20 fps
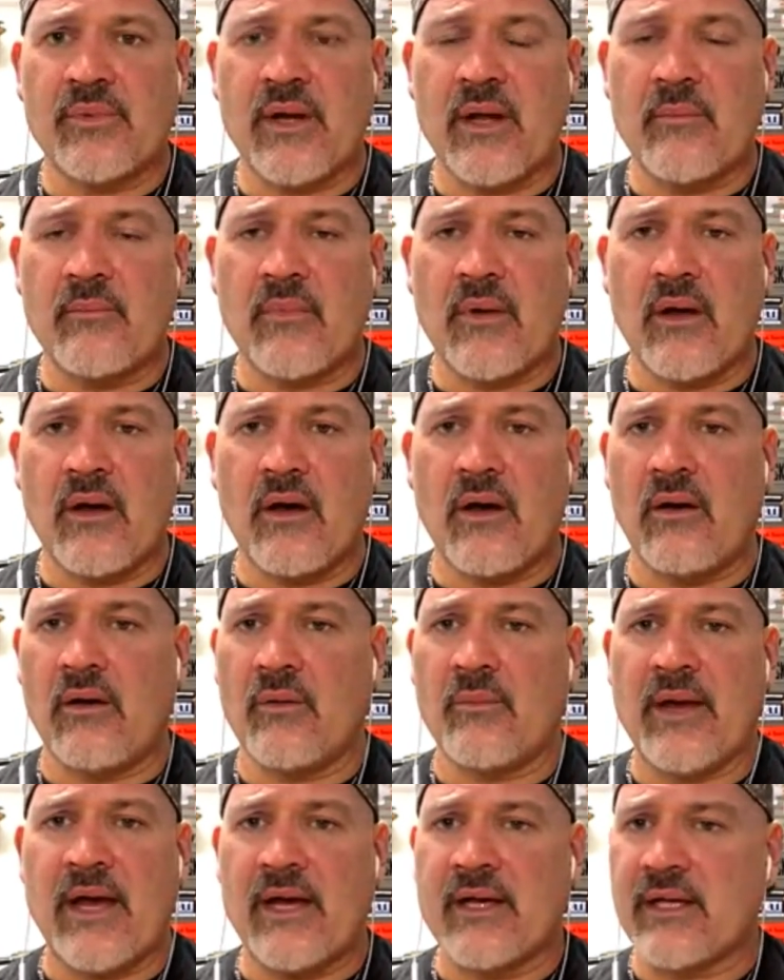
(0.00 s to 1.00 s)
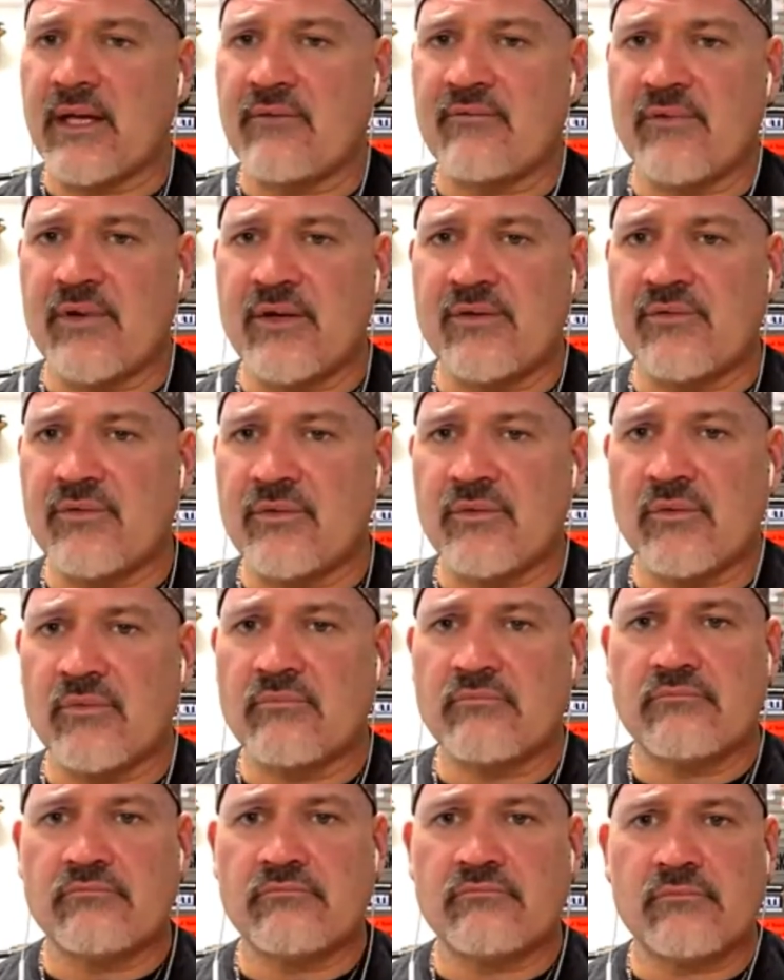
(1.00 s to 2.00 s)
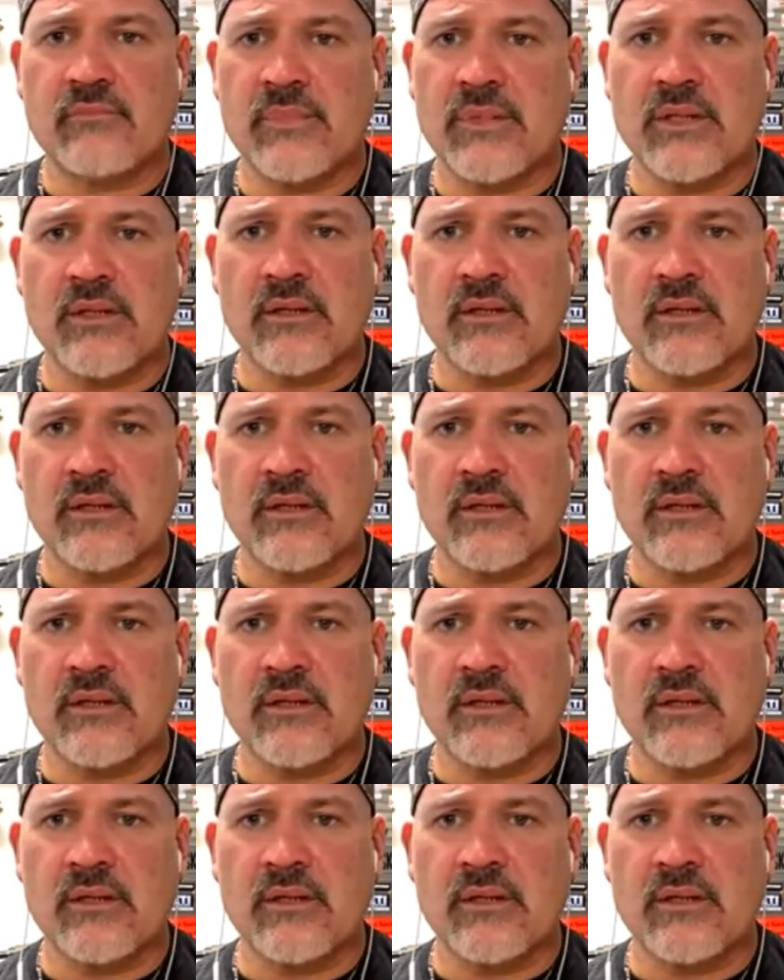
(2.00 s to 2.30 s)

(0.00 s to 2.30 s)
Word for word: and I'm all about giving it to them. Yeah.